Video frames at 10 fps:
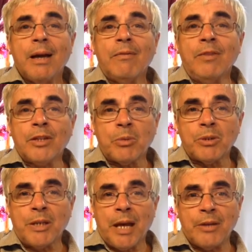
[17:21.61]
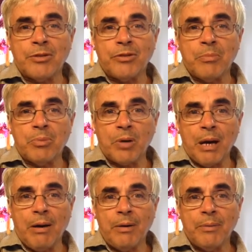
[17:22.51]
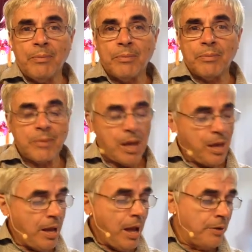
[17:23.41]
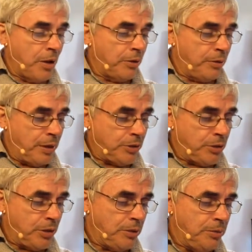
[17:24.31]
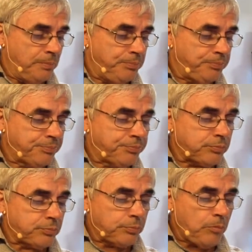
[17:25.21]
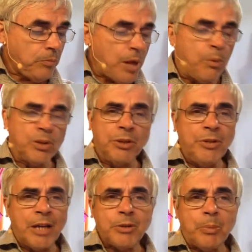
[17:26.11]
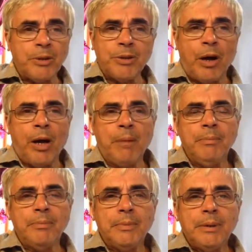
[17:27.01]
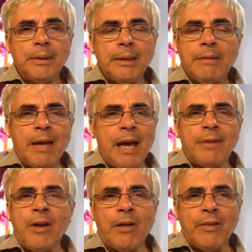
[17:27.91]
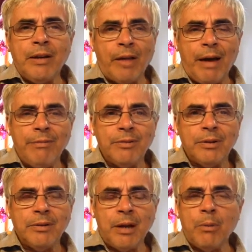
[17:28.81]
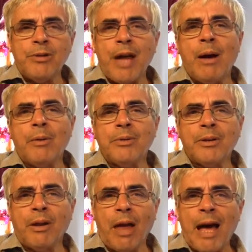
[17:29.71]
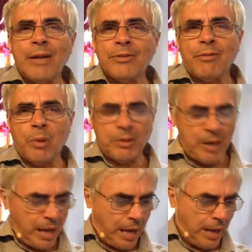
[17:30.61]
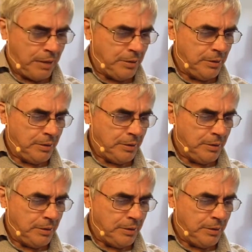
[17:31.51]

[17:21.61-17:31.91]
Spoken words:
This was an answer to prayer. Another incident, it was a desperate time. They had nothing left. They were down to the last of what they had.